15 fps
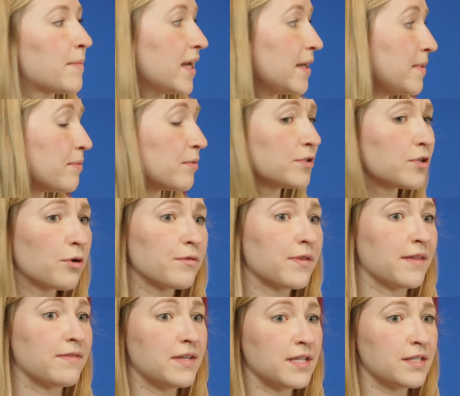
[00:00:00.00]
Many people know
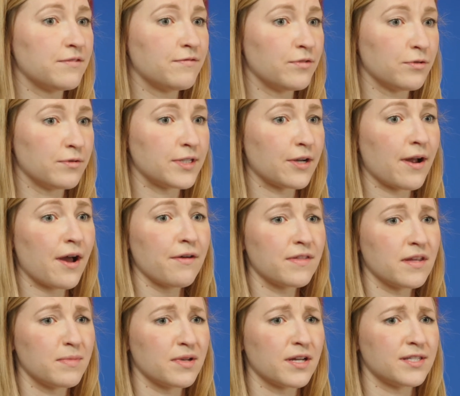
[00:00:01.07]
that these foods are
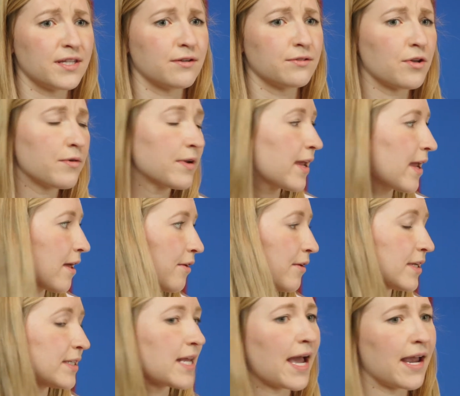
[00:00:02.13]
healthy because they're low in
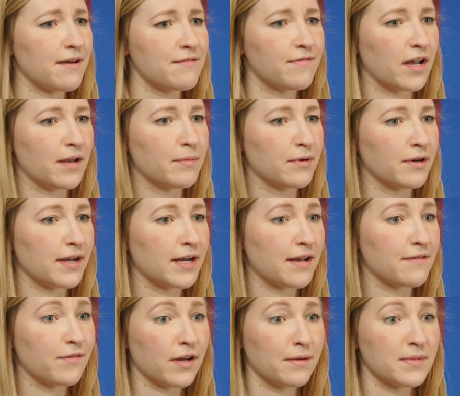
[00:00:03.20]
calories, high in fiber, and
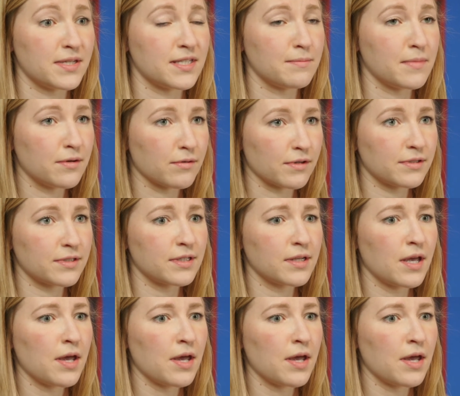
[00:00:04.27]
have vitamins and minerals.